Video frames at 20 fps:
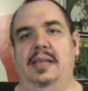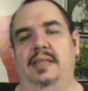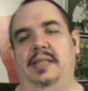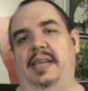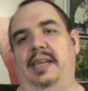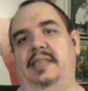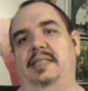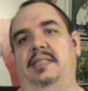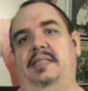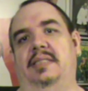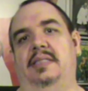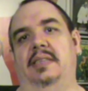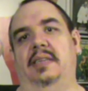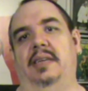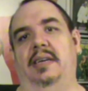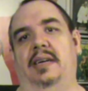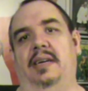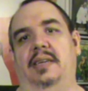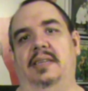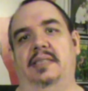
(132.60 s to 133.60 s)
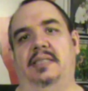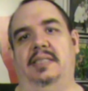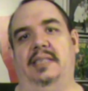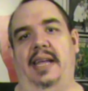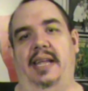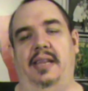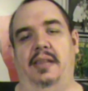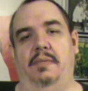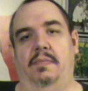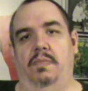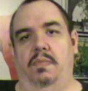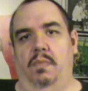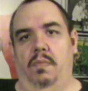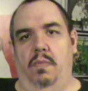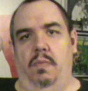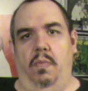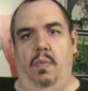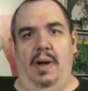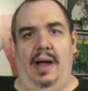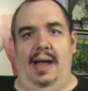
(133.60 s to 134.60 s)
that's uh, stated
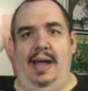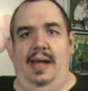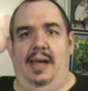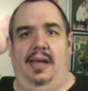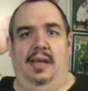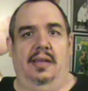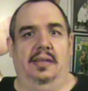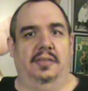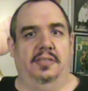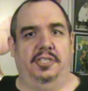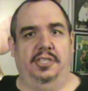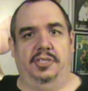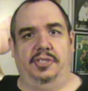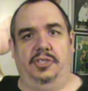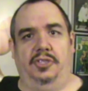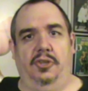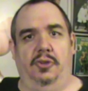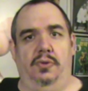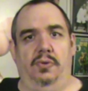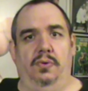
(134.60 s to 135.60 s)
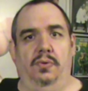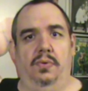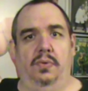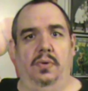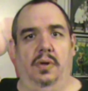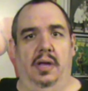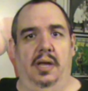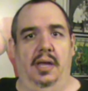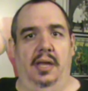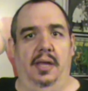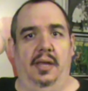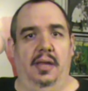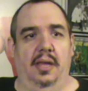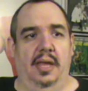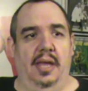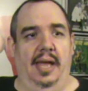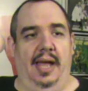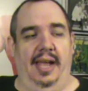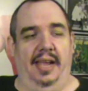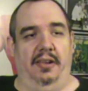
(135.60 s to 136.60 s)
why just do a,
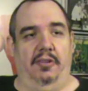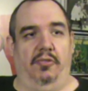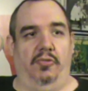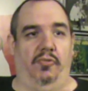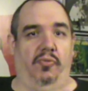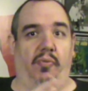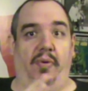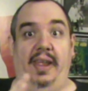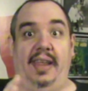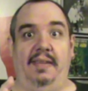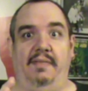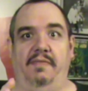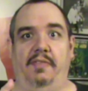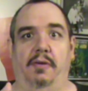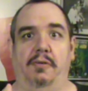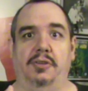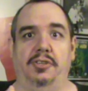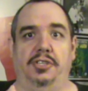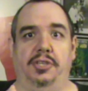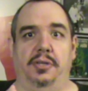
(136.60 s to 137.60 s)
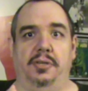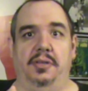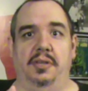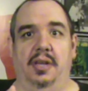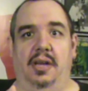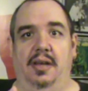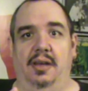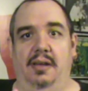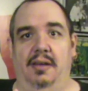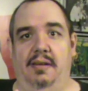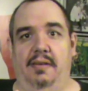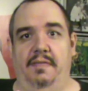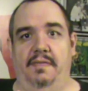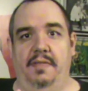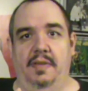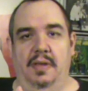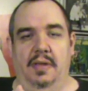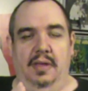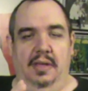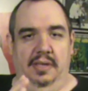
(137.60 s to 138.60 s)
a great version of
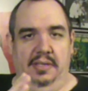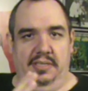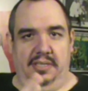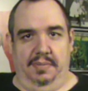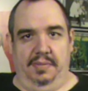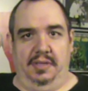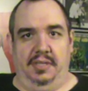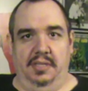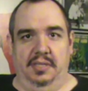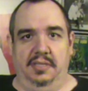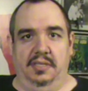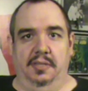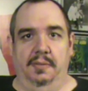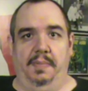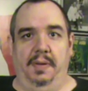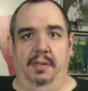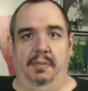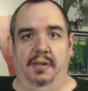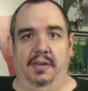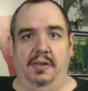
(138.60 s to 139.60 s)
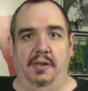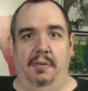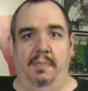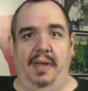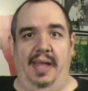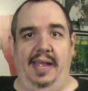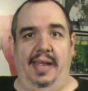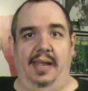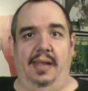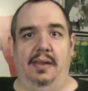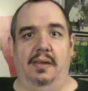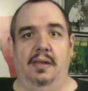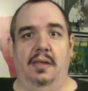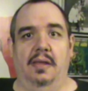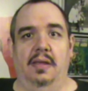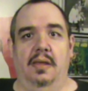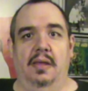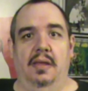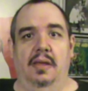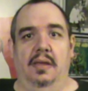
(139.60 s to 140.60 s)
something that's in the public domain
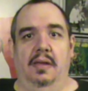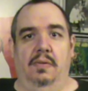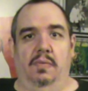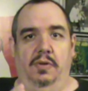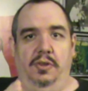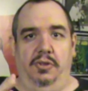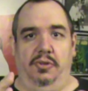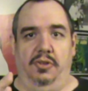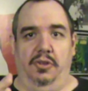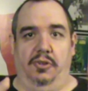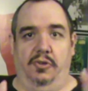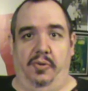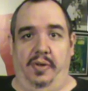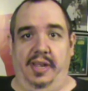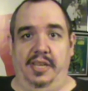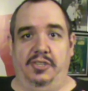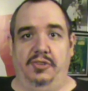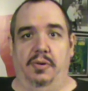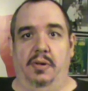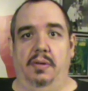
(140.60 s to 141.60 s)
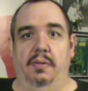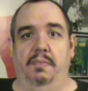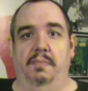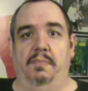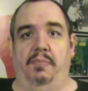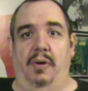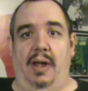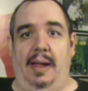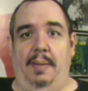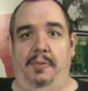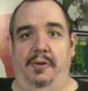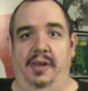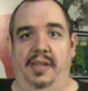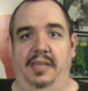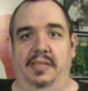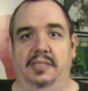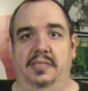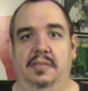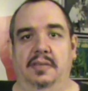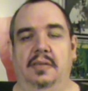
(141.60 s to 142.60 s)
when you could create your own
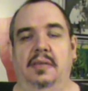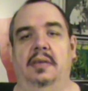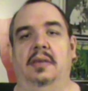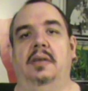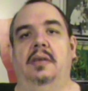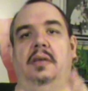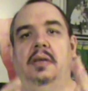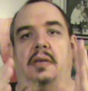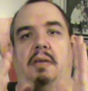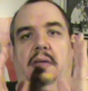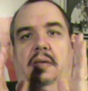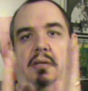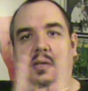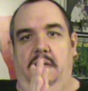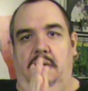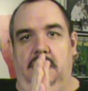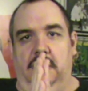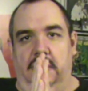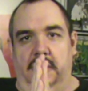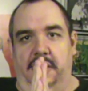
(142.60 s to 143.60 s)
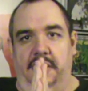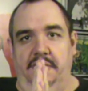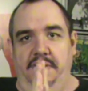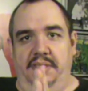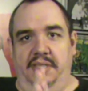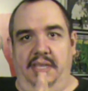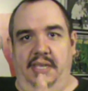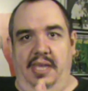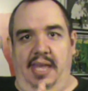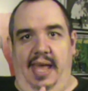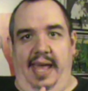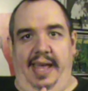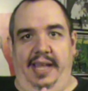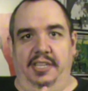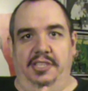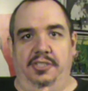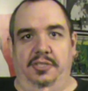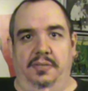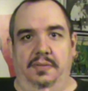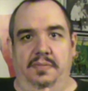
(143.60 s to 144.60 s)
properties. Here's the
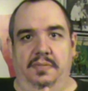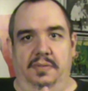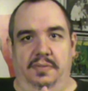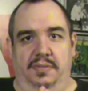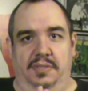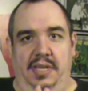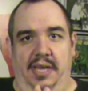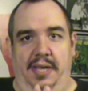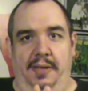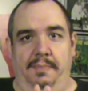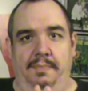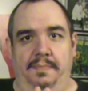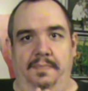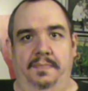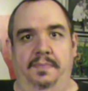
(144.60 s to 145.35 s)
catch, okay?